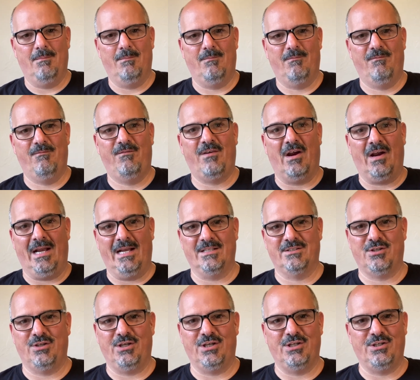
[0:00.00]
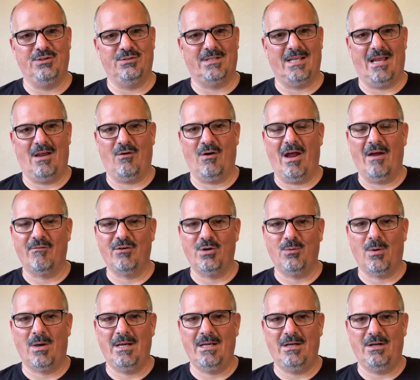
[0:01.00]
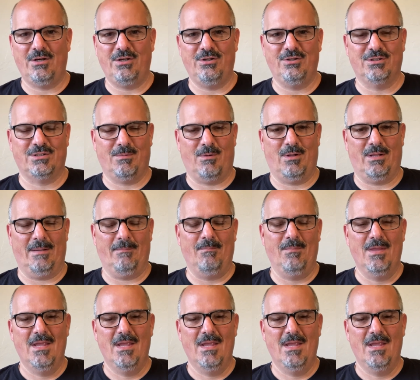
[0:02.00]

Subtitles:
variant. So you could use however you wanted and use them all in.